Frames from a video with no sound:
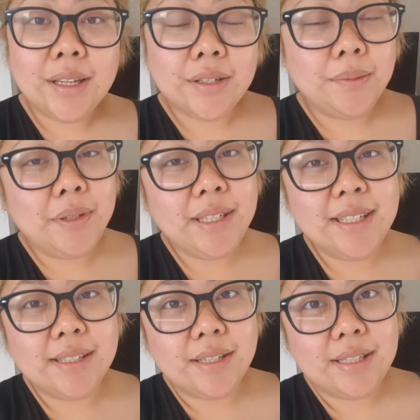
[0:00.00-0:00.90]
Good
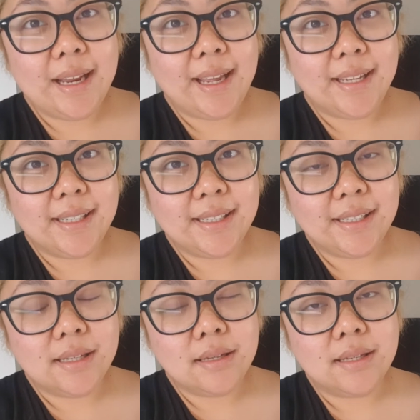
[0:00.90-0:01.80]
morning. So today
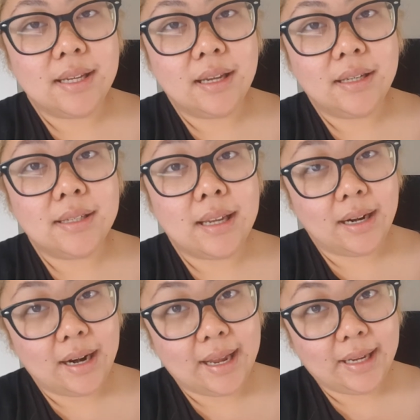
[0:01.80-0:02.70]
is
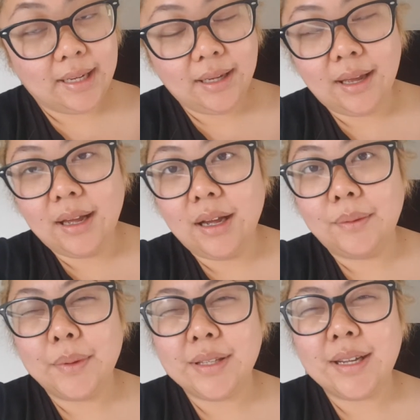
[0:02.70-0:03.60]
Saturday.
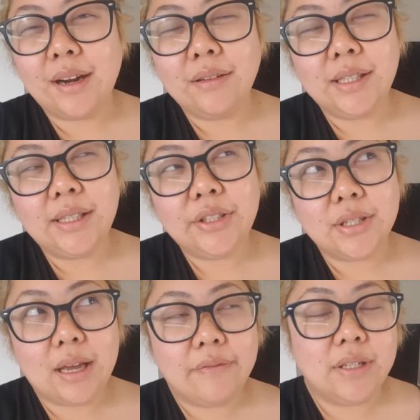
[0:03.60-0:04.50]
Um, it's currently
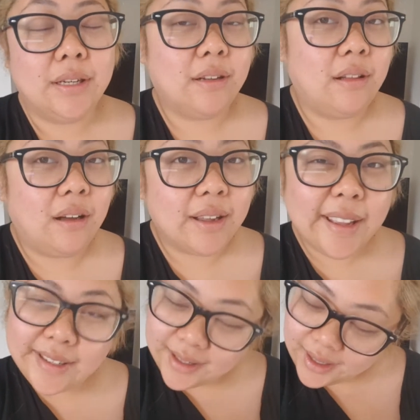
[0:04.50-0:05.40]
just after 10 o'clock
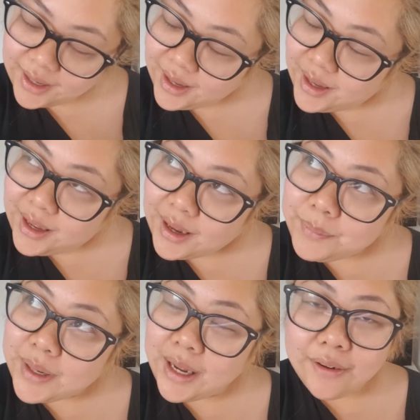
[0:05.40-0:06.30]
and
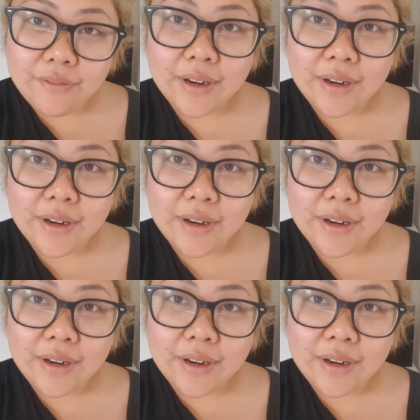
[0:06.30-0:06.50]
I'm kind of